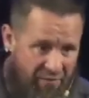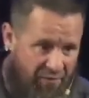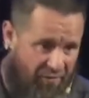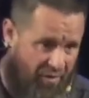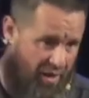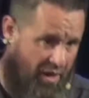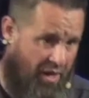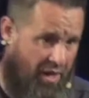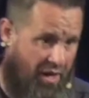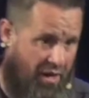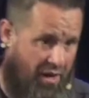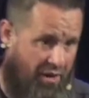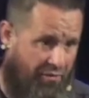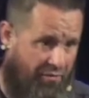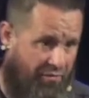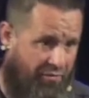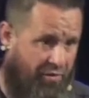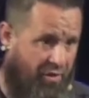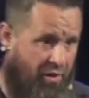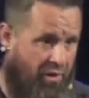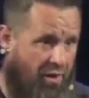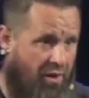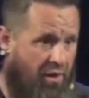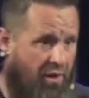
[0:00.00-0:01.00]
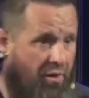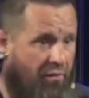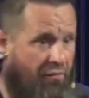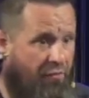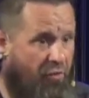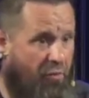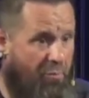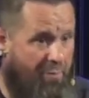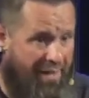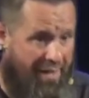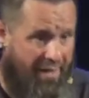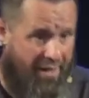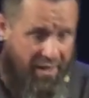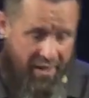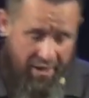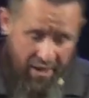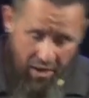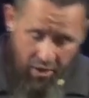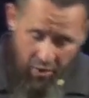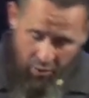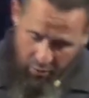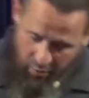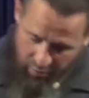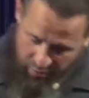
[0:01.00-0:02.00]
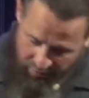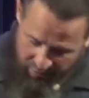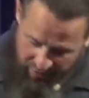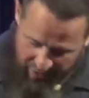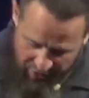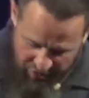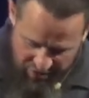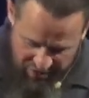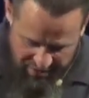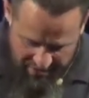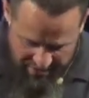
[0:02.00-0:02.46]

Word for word: safe enough for me to go?